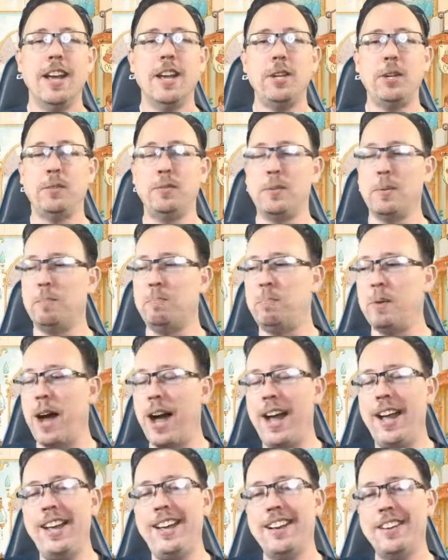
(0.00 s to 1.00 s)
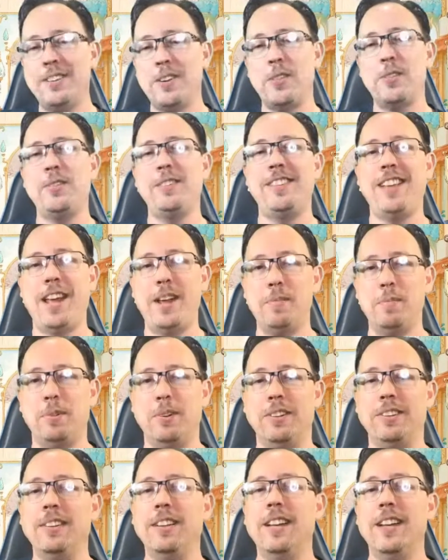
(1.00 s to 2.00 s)
You have to buy another
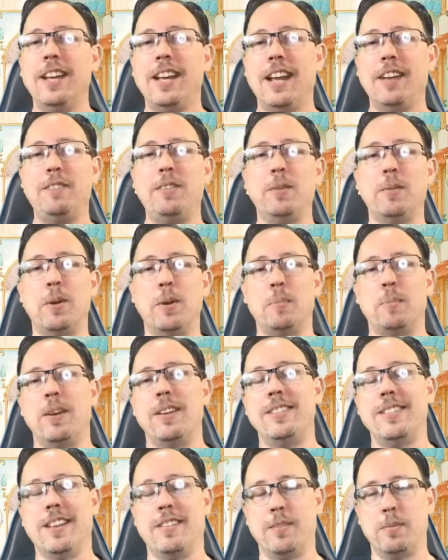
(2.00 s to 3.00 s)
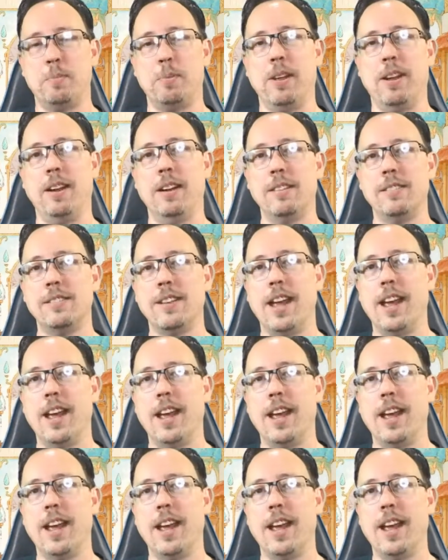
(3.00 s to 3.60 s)
table if you want to play 7 players,